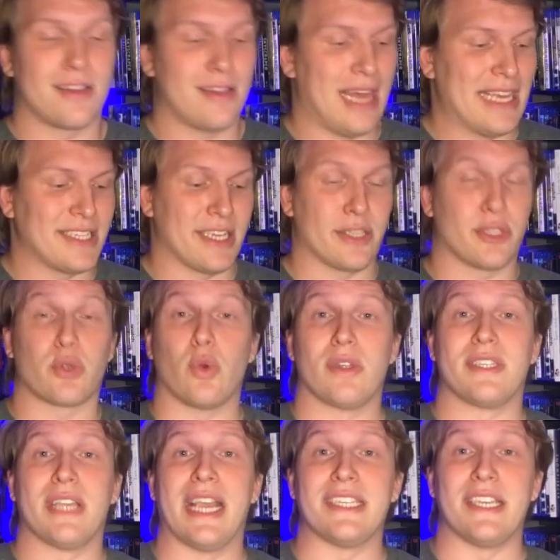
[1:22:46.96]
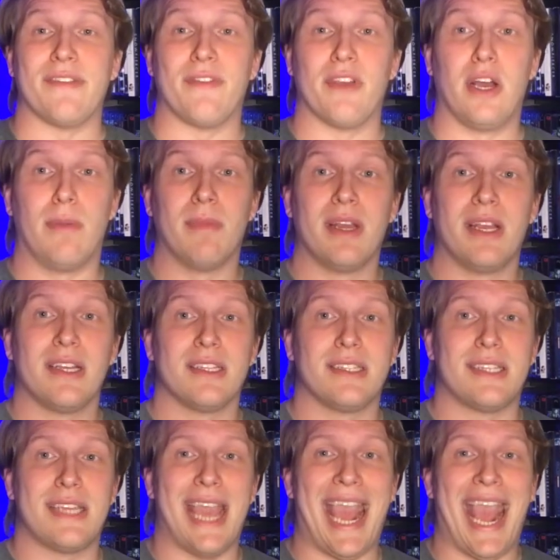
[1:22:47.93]
Classic Scorsese film.
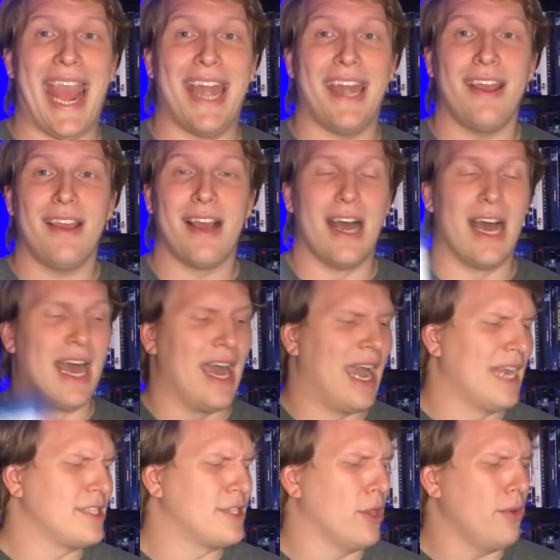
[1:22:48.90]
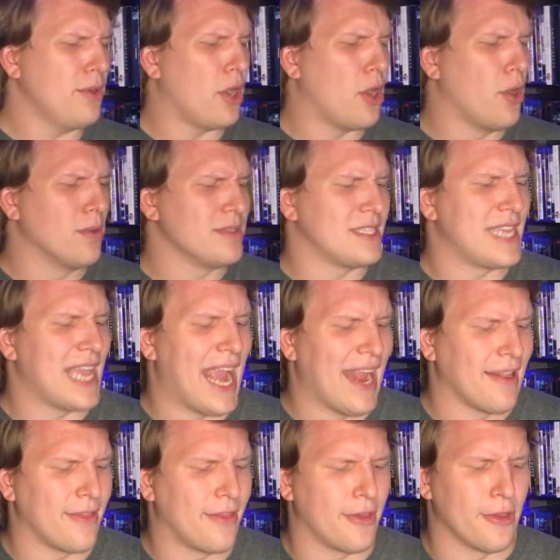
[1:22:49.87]
Ted. I don't own
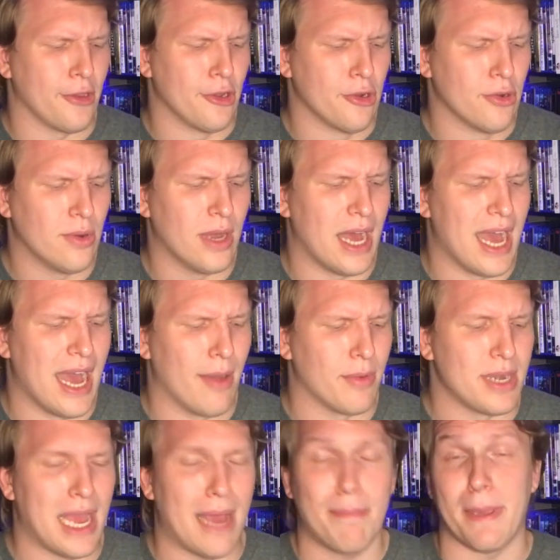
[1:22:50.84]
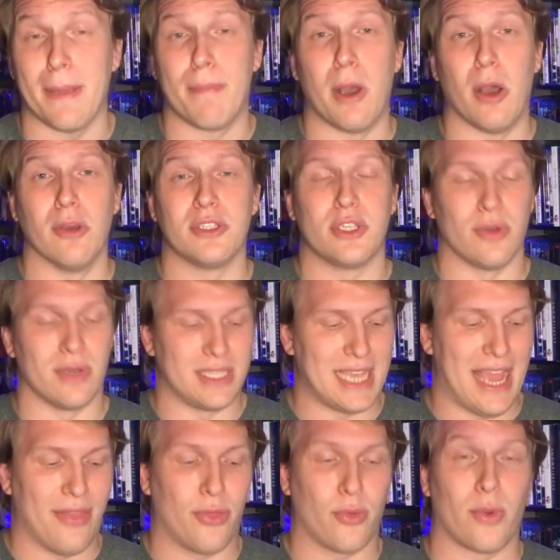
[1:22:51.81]
Ted 2. Would not be opposed to a
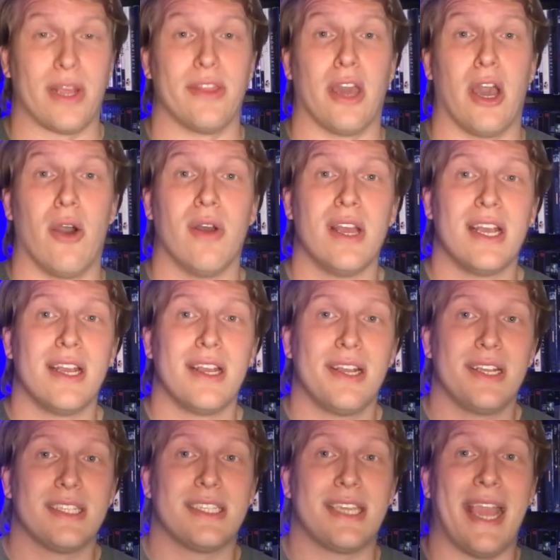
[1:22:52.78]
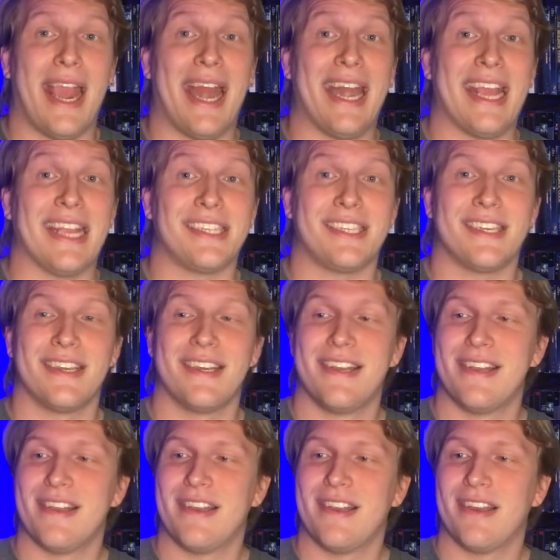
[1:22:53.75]
Ted 3, though. Tenet.
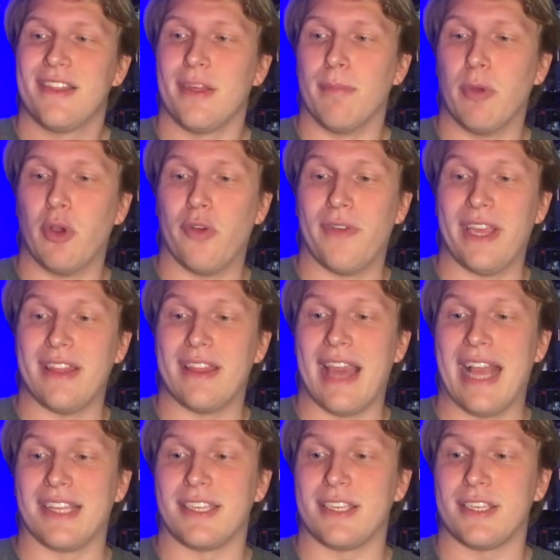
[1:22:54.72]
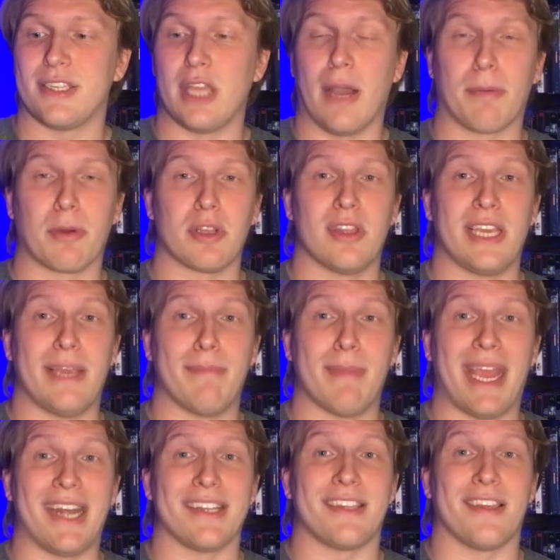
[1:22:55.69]
The movie that stubbornly
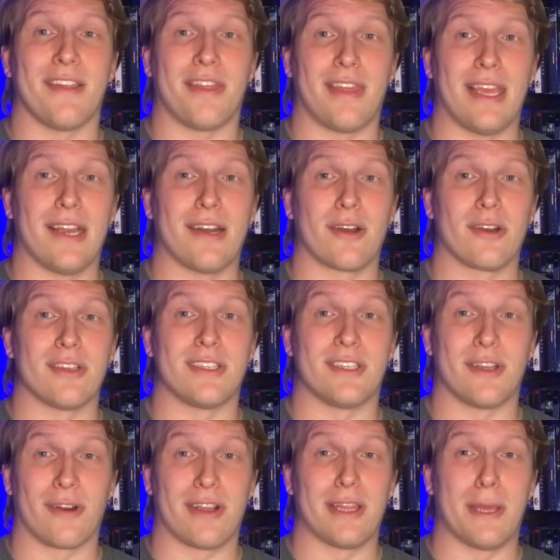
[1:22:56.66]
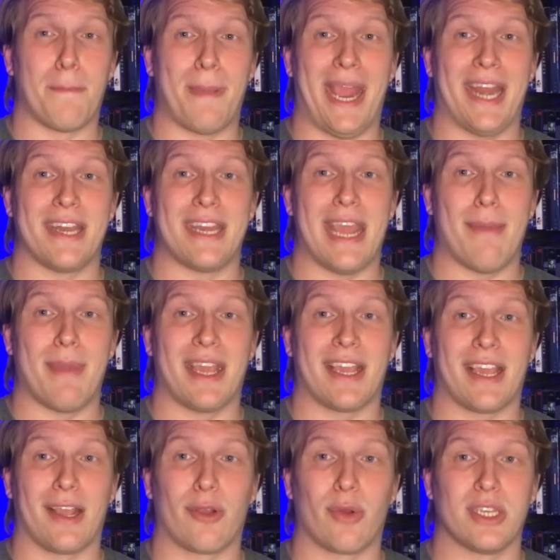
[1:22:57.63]
made it to theaters during the
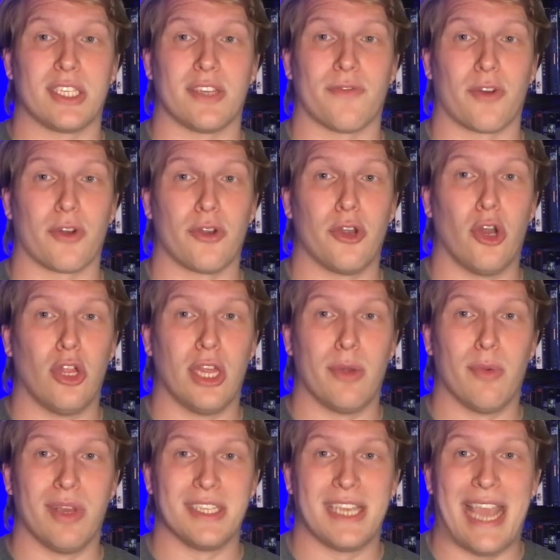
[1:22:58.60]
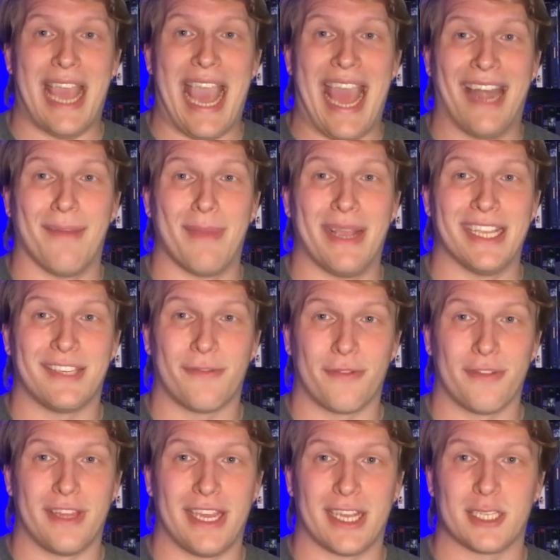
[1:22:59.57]
pandemic, and Christopher Nolan was adamant for the